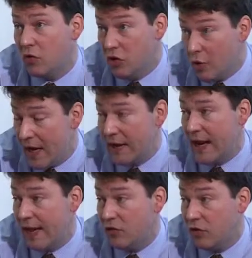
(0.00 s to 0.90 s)
knew he had
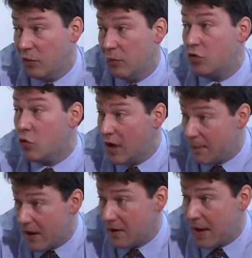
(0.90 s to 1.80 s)
cancer and were
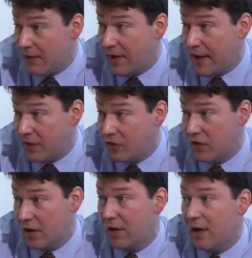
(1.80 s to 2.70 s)
talking about him having
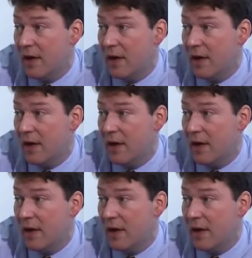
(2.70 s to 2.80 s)
cancer.